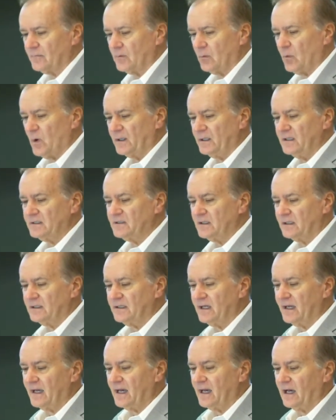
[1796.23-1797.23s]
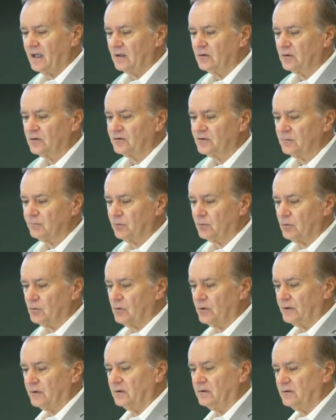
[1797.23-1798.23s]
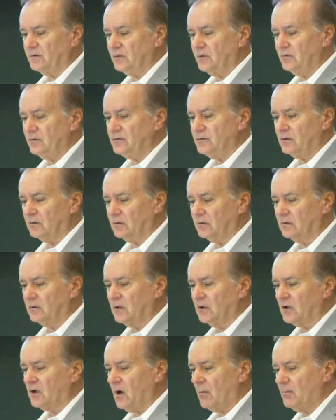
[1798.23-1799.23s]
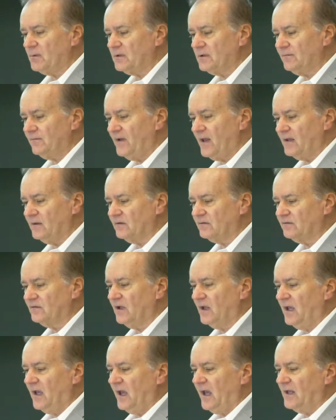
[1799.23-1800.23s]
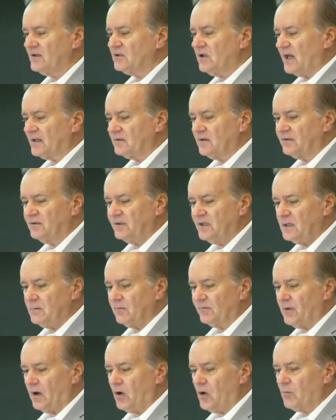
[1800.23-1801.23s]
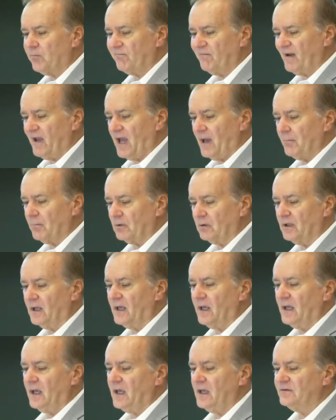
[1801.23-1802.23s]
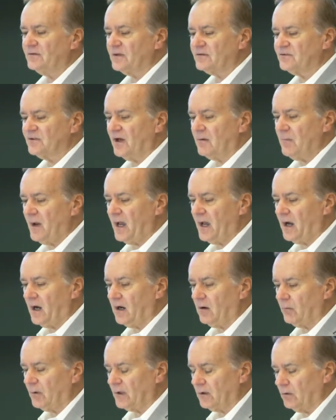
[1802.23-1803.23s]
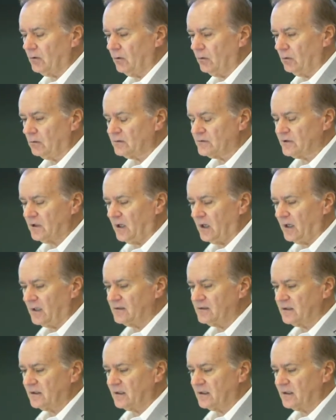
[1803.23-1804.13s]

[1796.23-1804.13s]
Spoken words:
Juanita, yeah, look at the board. Union, common defense. It's like the theme of the whole preamble is that somehow we are all tied